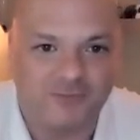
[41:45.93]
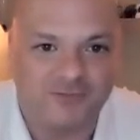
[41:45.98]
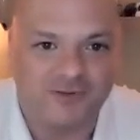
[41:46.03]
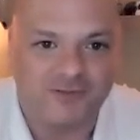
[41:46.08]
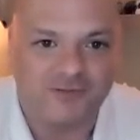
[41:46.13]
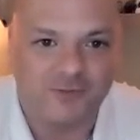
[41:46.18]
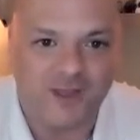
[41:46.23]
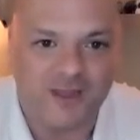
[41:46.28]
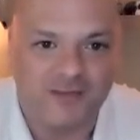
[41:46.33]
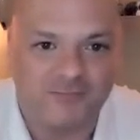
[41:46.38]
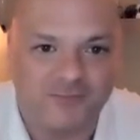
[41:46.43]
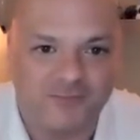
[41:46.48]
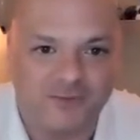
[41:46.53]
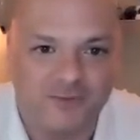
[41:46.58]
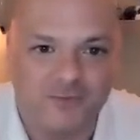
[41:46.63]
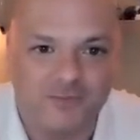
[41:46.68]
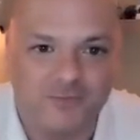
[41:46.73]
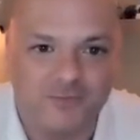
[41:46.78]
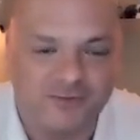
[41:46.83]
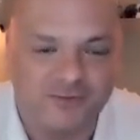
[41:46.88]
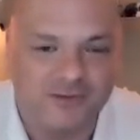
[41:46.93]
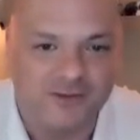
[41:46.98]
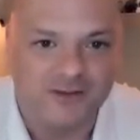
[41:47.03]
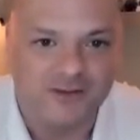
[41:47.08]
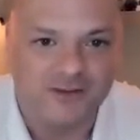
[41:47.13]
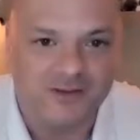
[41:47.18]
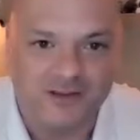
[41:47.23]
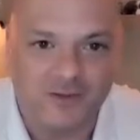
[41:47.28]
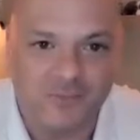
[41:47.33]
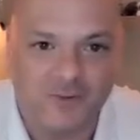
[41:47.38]
Should you have news
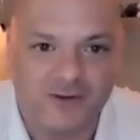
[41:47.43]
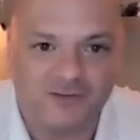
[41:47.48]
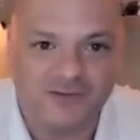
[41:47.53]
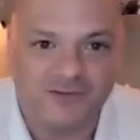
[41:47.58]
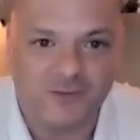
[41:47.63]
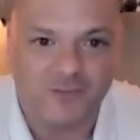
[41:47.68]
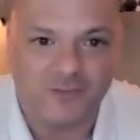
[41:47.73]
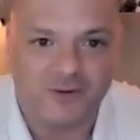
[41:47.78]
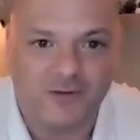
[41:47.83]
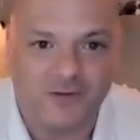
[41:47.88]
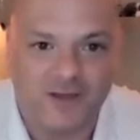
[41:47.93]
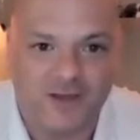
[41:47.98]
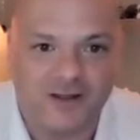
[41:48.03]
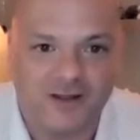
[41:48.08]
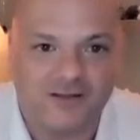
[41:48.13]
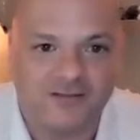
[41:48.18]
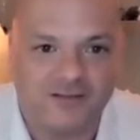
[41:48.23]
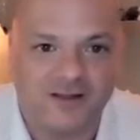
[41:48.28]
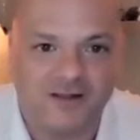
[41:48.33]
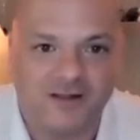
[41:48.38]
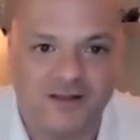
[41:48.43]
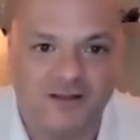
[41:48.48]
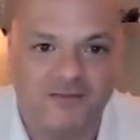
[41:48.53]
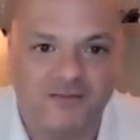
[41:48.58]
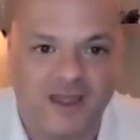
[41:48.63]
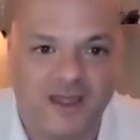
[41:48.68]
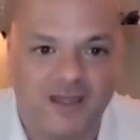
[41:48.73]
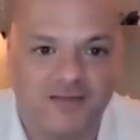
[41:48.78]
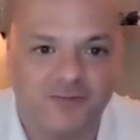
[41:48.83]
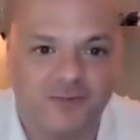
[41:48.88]
that you want to share with our audience, I'd love
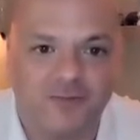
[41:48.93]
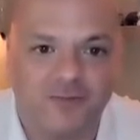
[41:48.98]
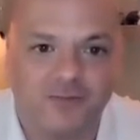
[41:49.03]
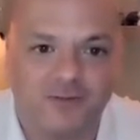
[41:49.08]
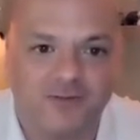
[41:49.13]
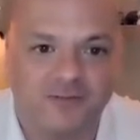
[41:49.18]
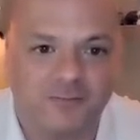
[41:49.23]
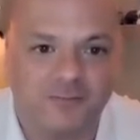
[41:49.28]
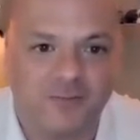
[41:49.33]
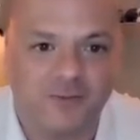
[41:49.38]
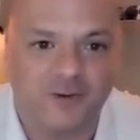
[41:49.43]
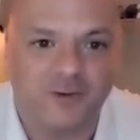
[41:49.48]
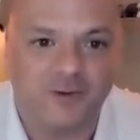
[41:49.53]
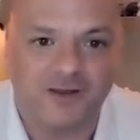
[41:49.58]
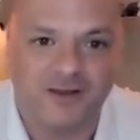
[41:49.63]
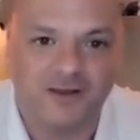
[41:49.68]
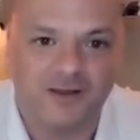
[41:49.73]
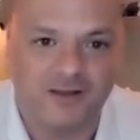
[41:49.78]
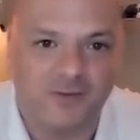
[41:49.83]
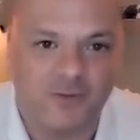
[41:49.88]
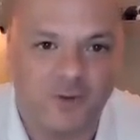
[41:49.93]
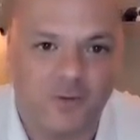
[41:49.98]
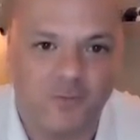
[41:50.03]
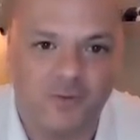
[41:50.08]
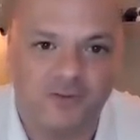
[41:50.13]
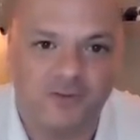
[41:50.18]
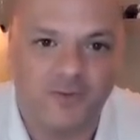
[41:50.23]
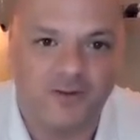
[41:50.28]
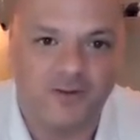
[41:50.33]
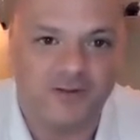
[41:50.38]
to have you as a part, and you're
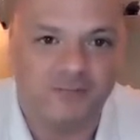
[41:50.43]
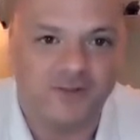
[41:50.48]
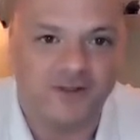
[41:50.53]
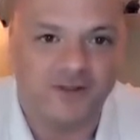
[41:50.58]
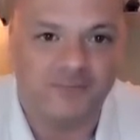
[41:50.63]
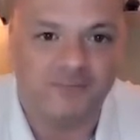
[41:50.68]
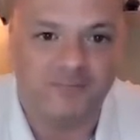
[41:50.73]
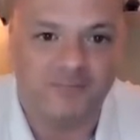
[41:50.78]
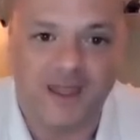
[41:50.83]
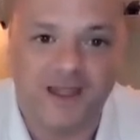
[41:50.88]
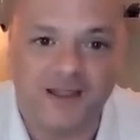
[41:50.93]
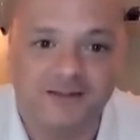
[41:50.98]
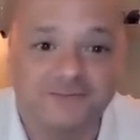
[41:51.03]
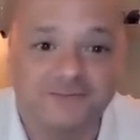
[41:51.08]
always welcome to come back.